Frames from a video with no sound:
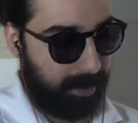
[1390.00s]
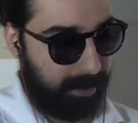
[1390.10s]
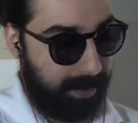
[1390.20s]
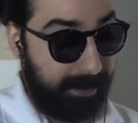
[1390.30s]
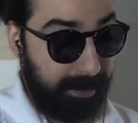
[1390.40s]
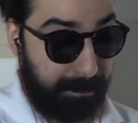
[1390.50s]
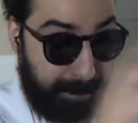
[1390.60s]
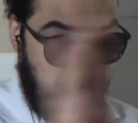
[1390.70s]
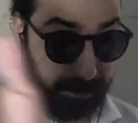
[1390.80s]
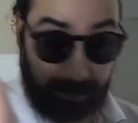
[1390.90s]
He has
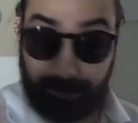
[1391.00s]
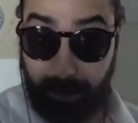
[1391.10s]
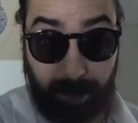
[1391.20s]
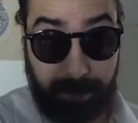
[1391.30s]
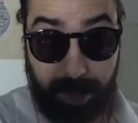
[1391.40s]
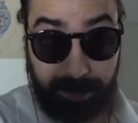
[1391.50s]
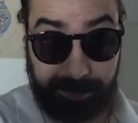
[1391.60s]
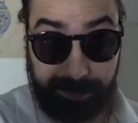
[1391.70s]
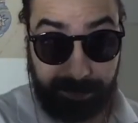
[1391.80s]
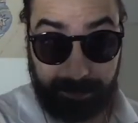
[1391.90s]
abysmal foreign
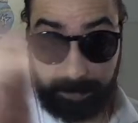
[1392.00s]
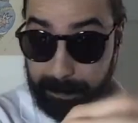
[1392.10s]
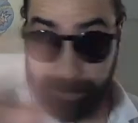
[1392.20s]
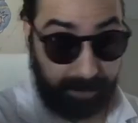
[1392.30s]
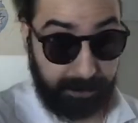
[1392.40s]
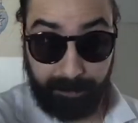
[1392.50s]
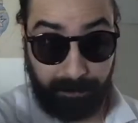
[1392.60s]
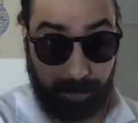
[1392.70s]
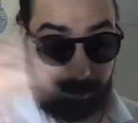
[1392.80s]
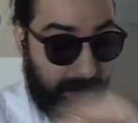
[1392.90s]
policies. Abysmal
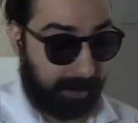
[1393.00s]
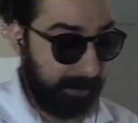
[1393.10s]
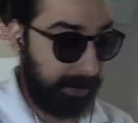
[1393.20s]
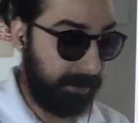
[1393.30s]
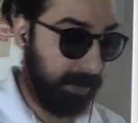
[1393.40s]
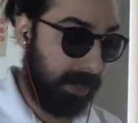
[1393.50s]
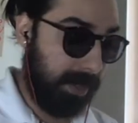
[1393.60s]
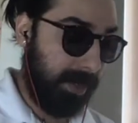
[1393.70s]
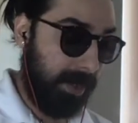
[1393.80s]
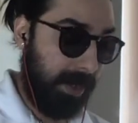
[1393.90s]
foreign policies.
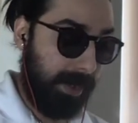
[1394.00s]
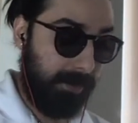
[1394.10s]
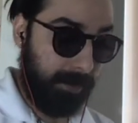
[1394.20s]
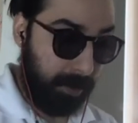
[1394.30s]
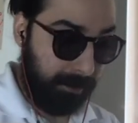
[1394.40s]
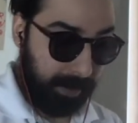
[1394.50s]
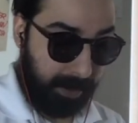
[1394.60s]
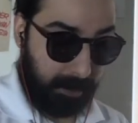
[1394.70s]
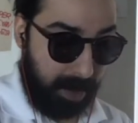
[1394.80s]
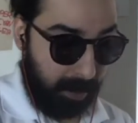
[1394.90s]
Uh, he voted for the
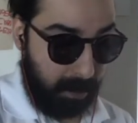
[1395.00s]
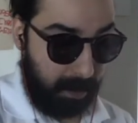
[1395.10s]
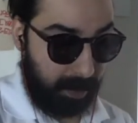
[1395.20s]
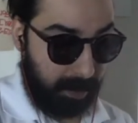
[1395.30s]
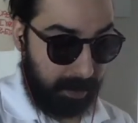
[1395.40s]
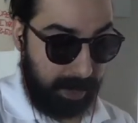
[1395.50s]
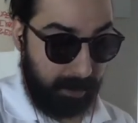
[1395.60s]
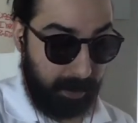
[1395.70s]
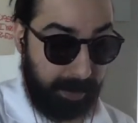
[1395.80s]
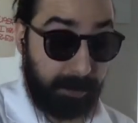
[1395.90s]
Iraq War,
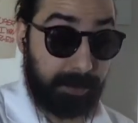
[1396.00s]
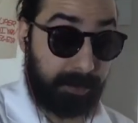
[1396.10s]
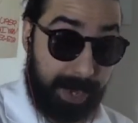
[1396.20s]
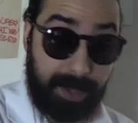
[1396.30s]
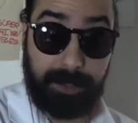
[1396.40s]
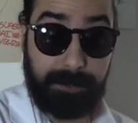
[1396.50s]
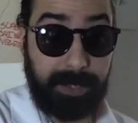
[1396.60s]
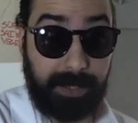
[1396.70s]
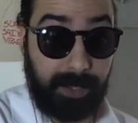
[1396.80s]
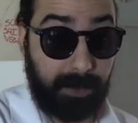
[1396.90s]
and when he was challenged by
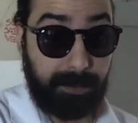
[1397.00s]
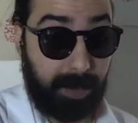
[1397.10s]
the U.S.